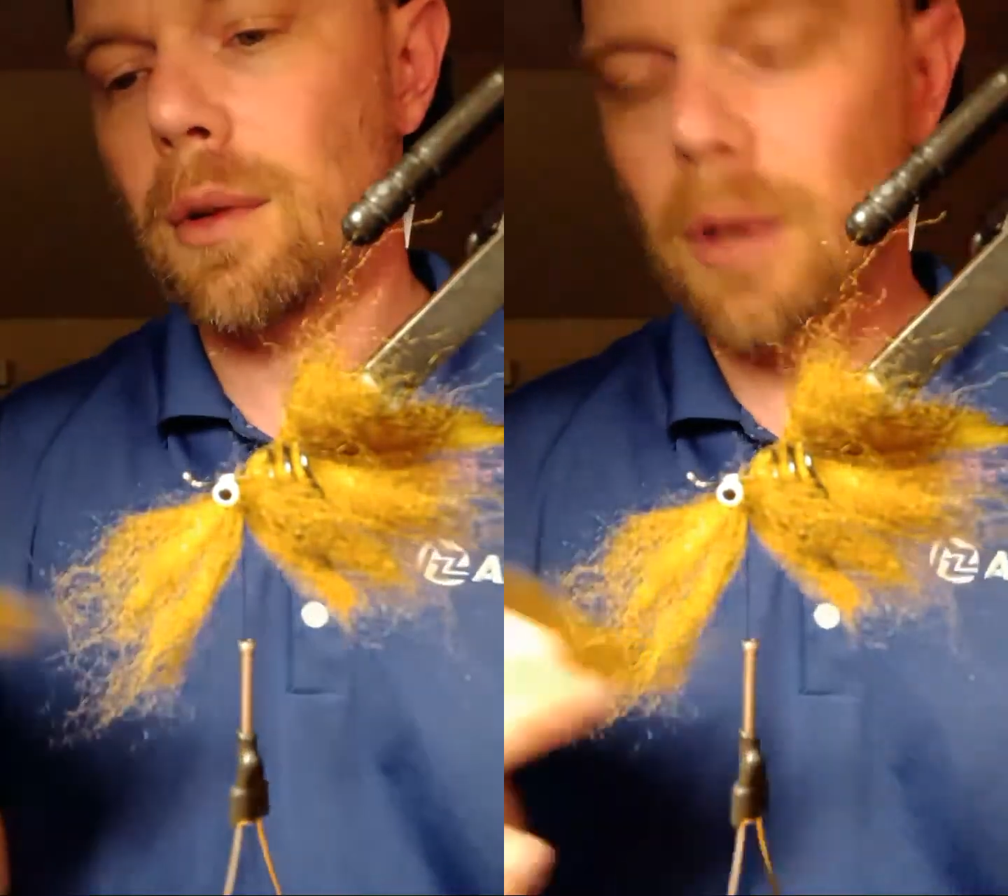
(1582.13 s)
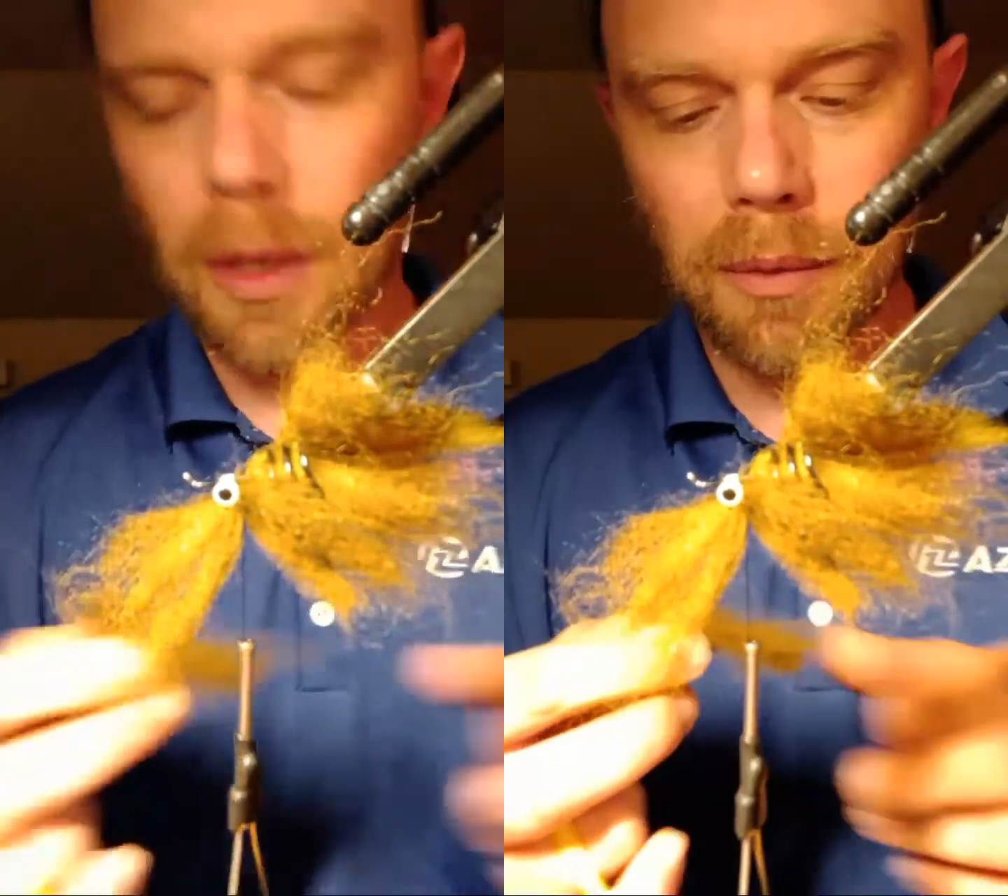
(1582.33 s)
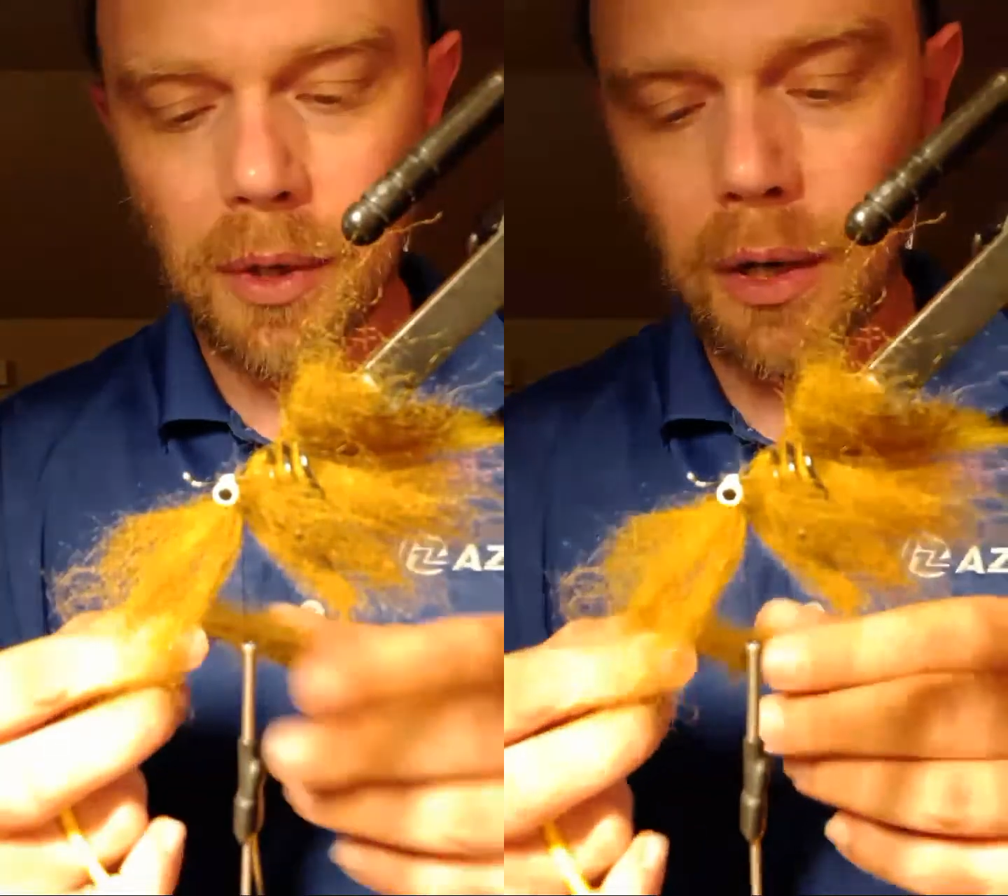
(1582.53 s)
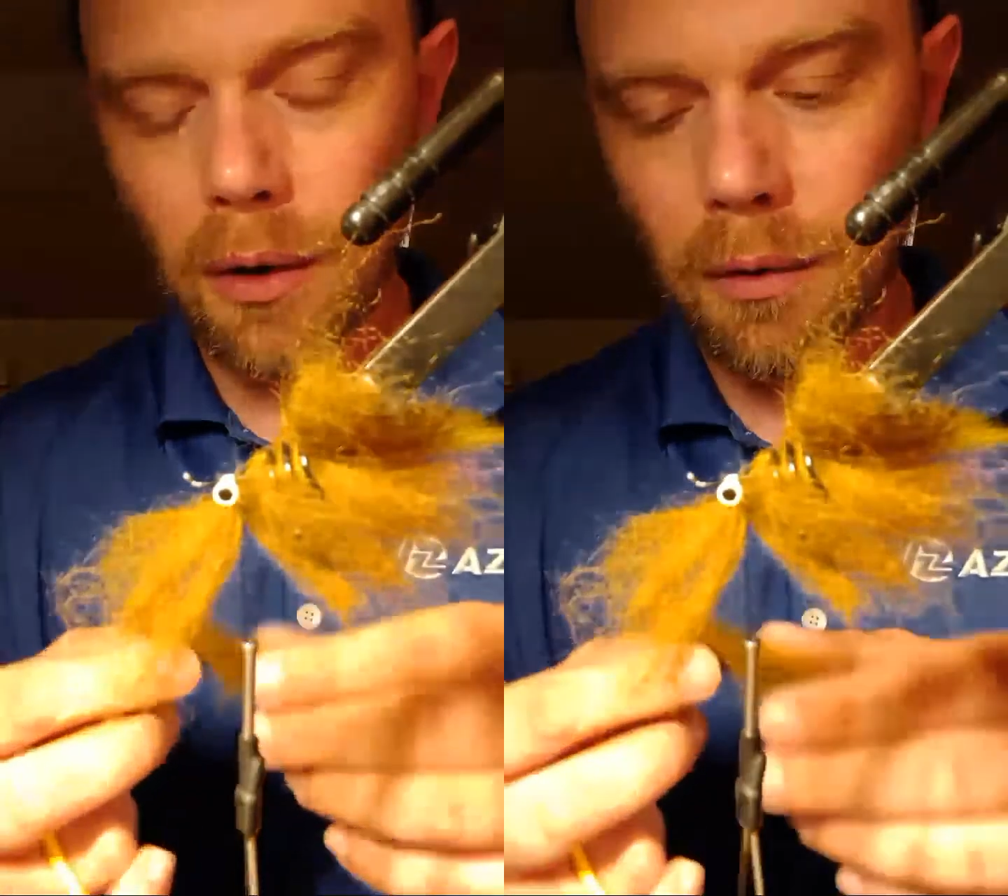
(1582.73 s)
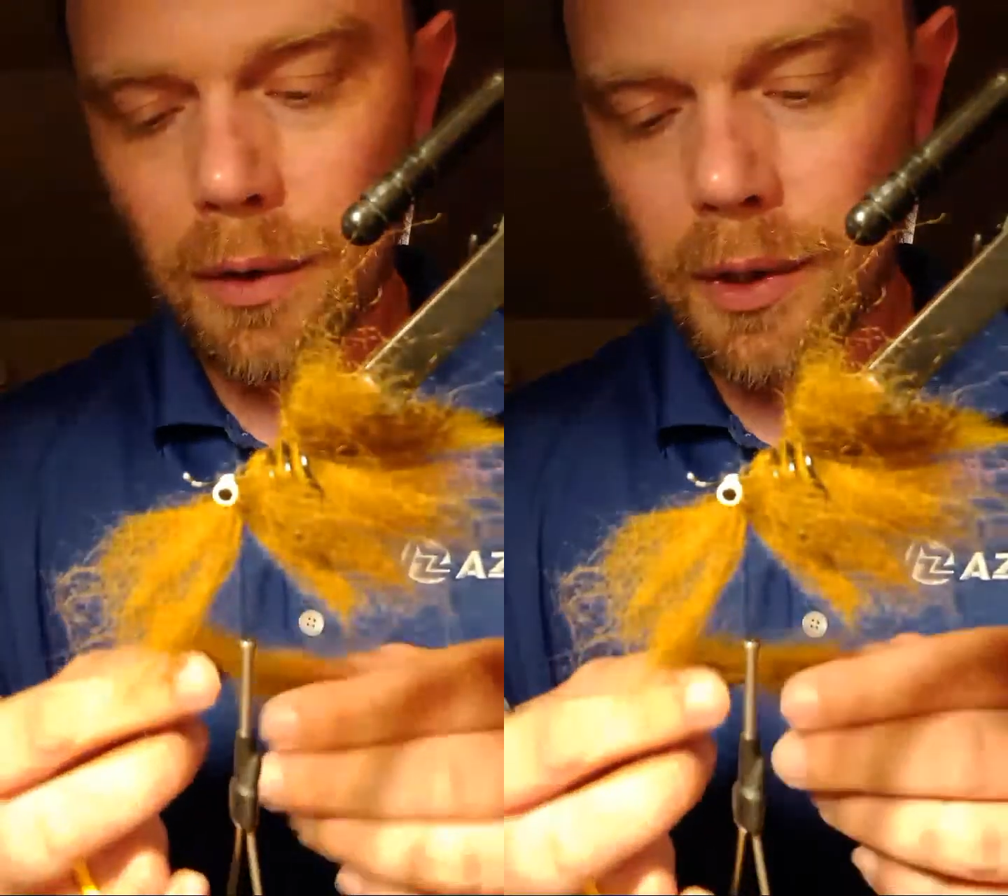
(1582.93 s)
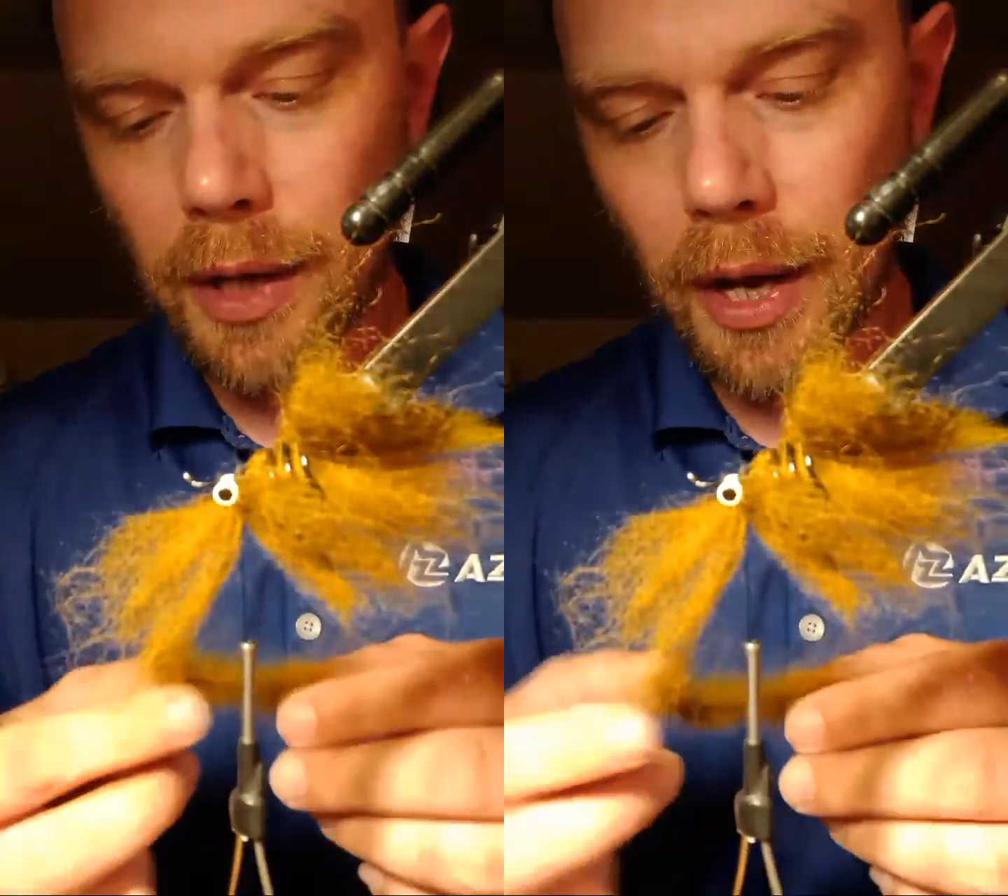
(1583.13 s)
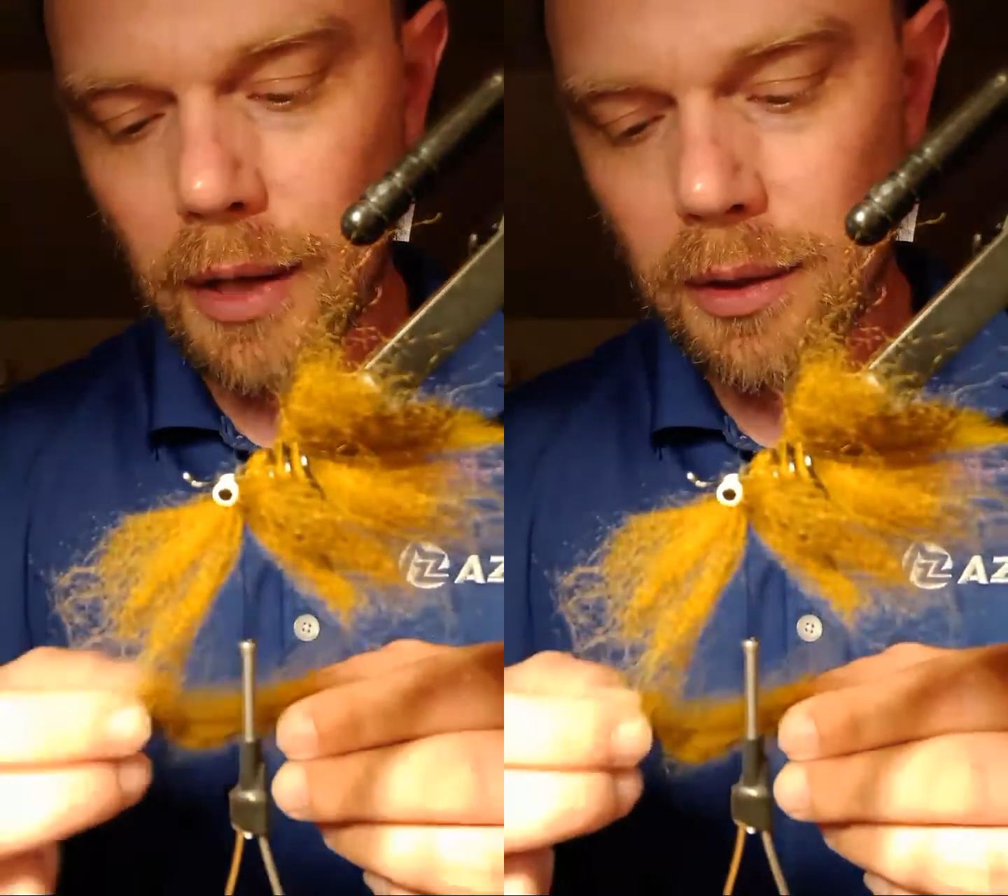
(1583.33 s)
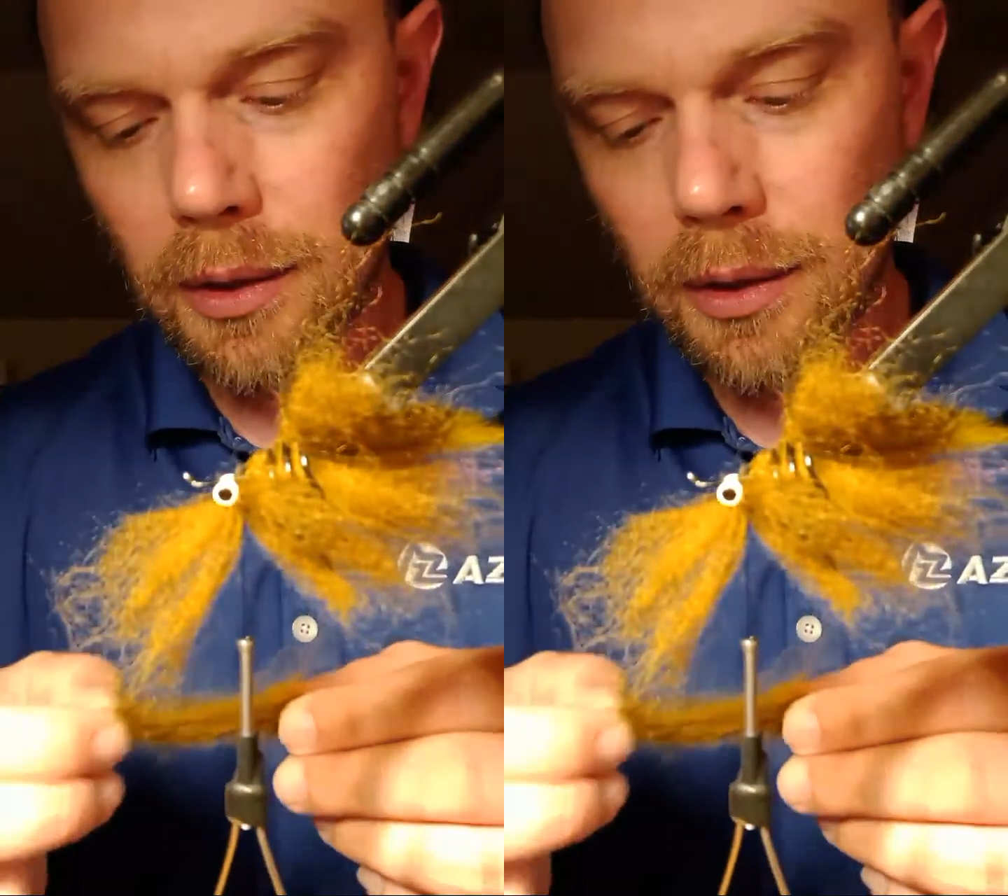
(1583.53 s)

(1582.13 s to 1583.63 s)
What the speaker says: And you can always add